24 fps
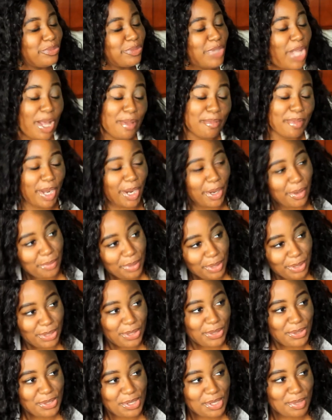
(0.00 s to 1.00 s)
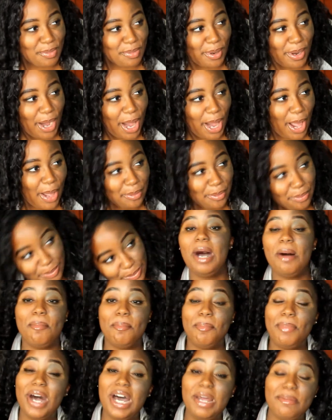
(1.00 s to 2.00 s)
I'm like a real YouTuber now.
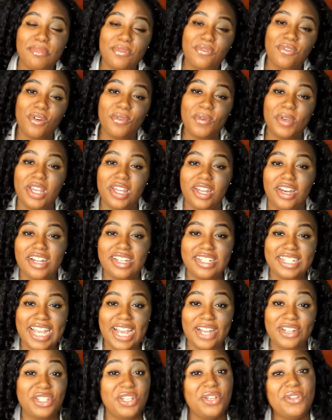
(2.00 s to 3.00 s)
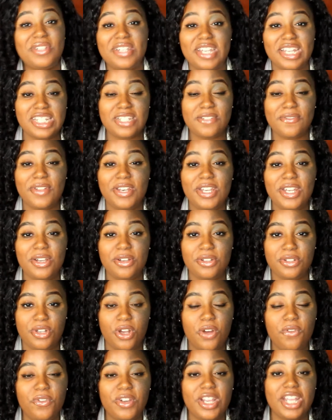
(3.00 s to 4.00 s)
But before we get on down to today's video,
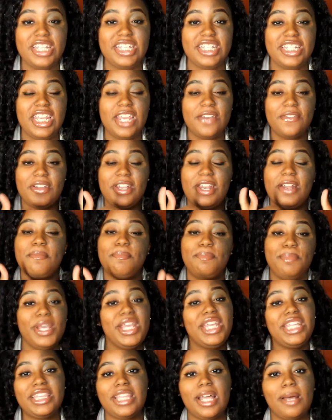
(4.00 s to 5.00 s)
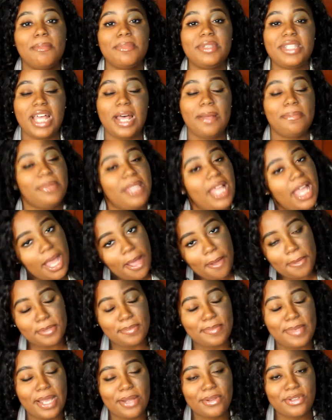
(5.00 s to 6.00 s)
don't forget to give it a big thumbs up. That
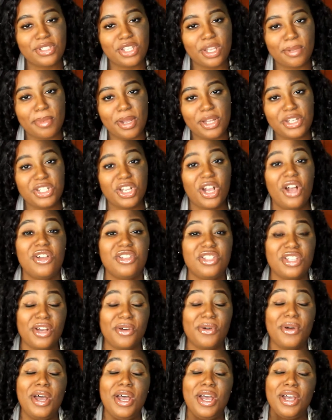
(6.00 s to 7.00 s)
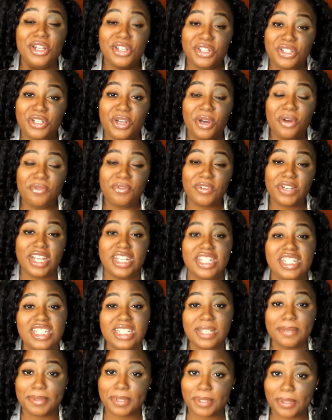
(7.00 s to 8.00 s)
helps me out so much. Also, don't forget to
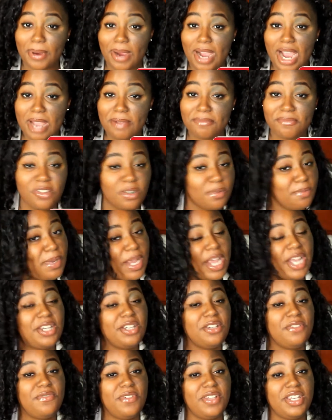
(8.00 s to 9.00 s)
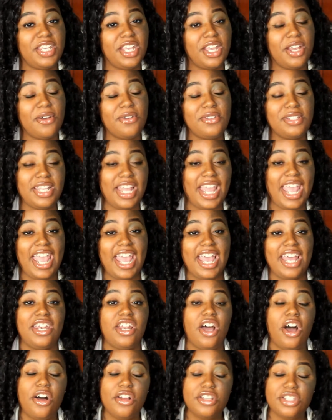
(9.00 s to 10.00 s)
subscribe for brand new videos, and
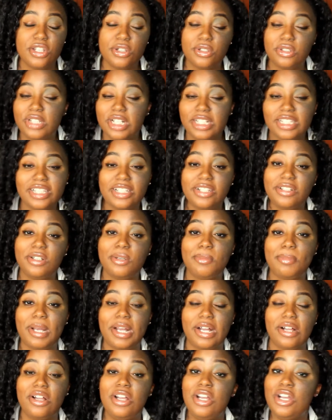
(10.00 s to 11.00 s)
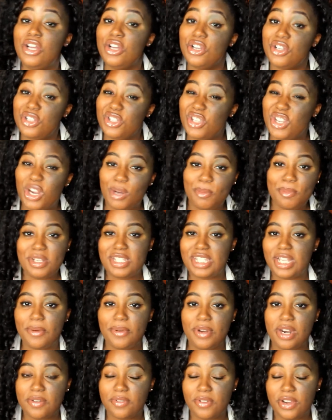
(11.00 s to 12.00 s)
also click the little bell so you don't miss out
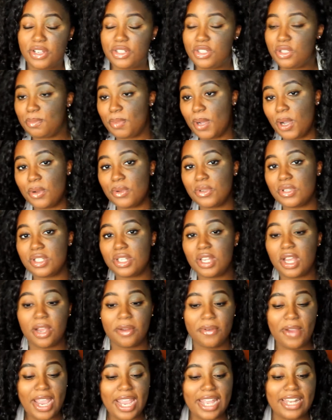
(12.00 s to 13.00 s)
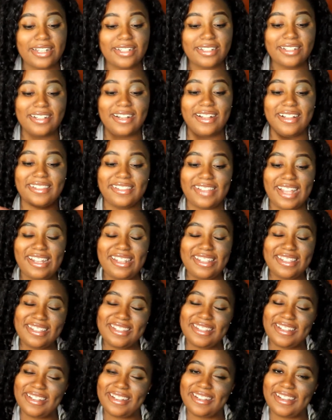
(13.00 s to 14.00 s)
whenever I do post. All right,
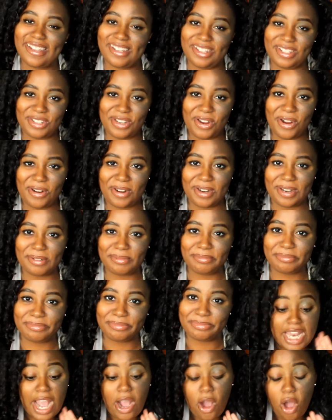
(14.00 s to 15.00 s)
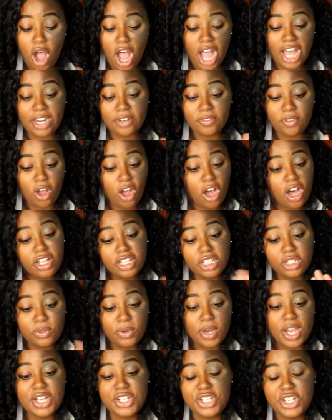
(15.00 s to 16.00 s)
let's get started. Now, out of all the
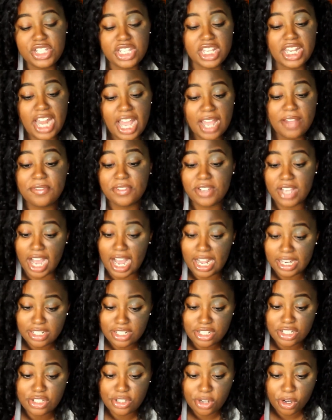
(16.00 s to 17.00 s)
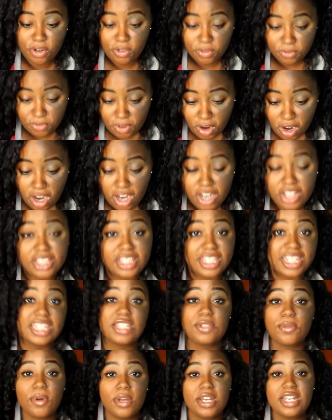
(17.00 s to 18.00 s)
questions that I've gotten so far,
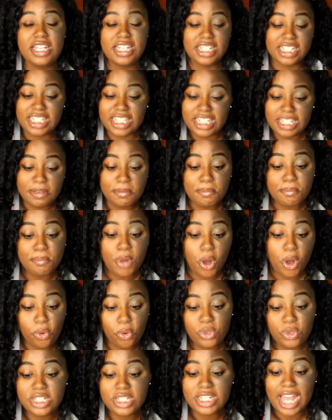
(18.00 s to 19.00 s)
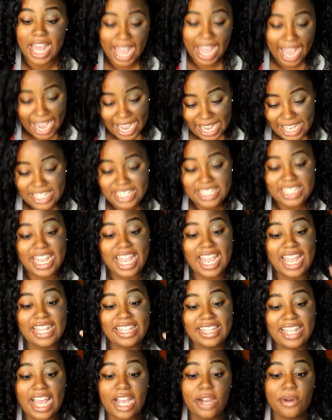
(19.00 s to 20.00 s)
this one is the most asked,
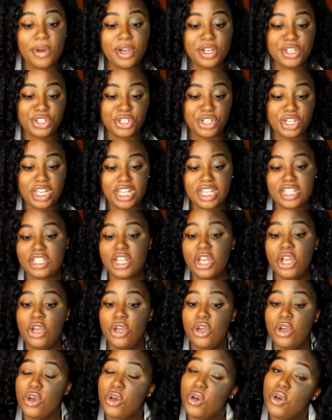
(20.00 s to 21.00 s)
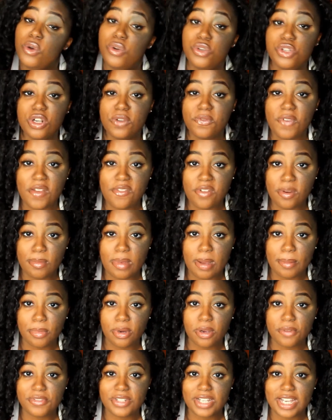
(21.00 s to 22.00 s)
and that question is, who's your favorite
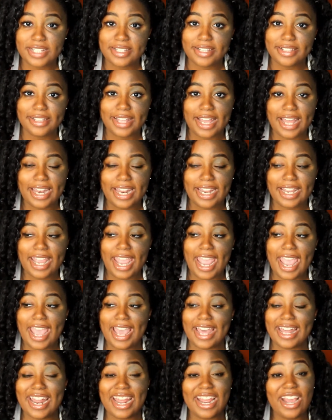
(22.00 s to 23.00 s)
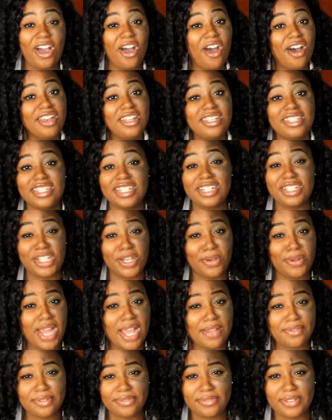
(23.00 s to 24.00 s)
member of Chase Atlantic? And I honestly don't
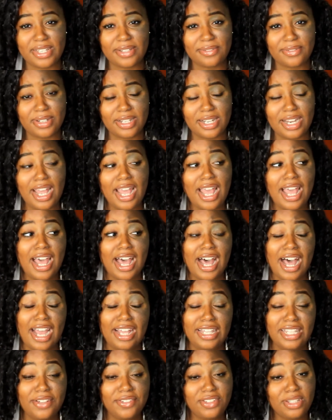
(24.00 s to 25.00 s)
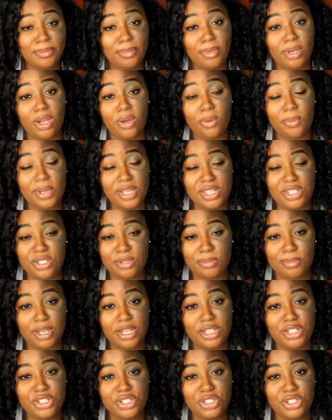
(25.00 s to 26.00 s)
have a favorite. I love them all way too
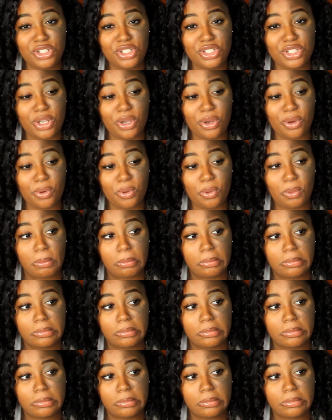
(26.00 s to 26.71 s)
much, so